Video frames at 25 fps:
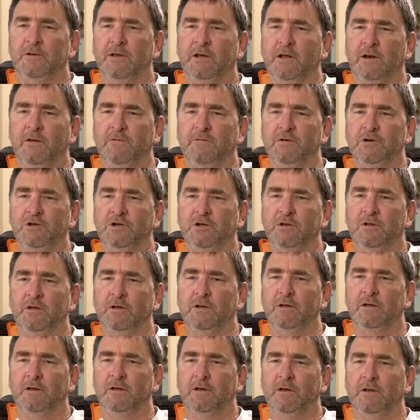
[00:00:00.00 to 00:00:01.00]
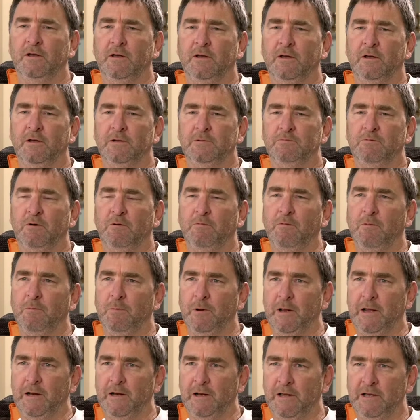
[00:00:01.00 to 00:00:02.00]
television is
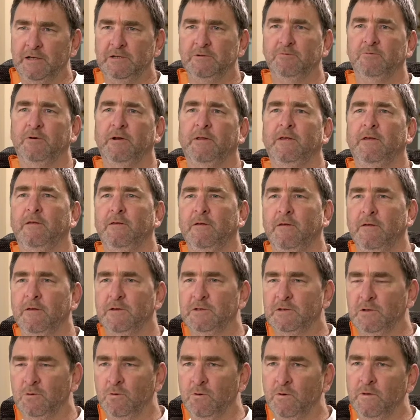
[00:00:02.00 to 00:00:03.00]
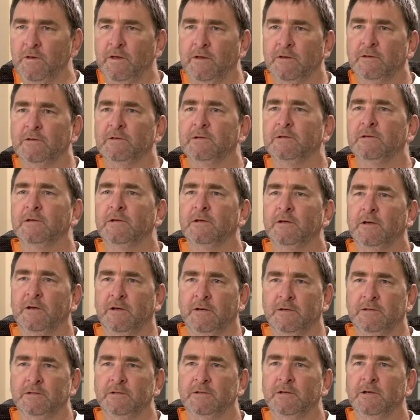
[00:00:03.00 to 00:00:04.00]
probably less ready than its audience
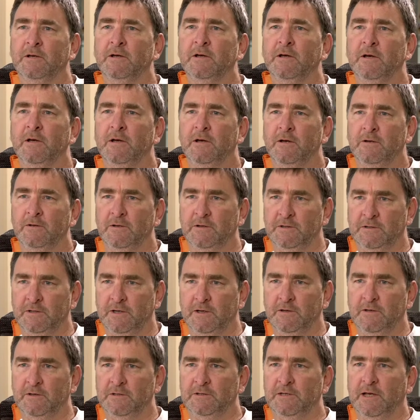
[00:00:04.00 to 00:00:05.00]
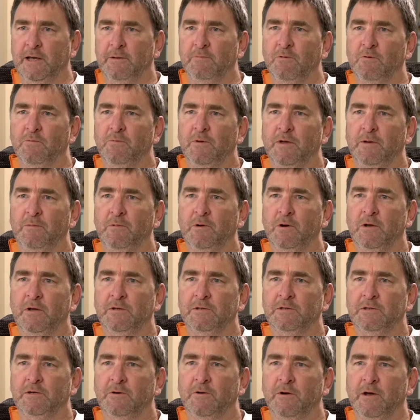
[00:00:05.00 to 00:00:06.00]
is to see disabled people
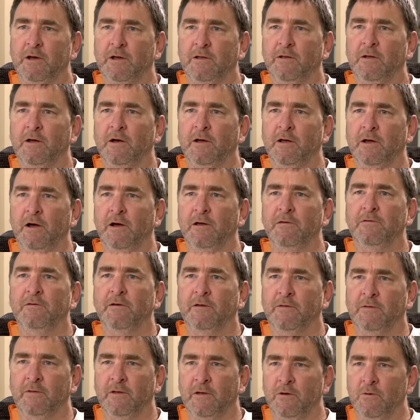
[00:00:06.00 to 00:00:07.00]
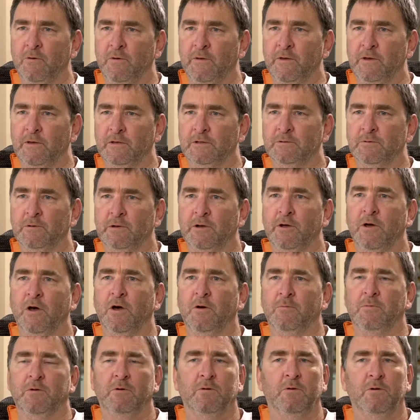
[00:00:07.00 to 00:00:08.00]
on screen. I think the audience would
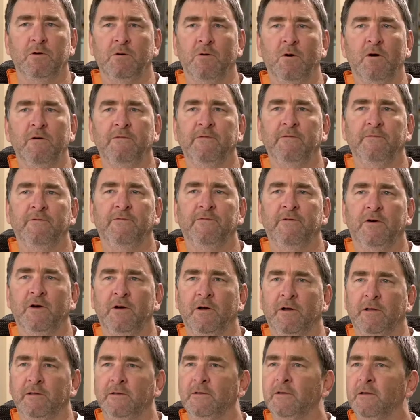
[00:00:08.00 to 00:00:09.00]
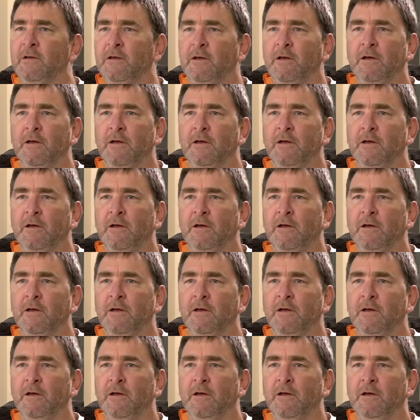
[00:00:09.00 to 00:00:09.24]
cope. You often find,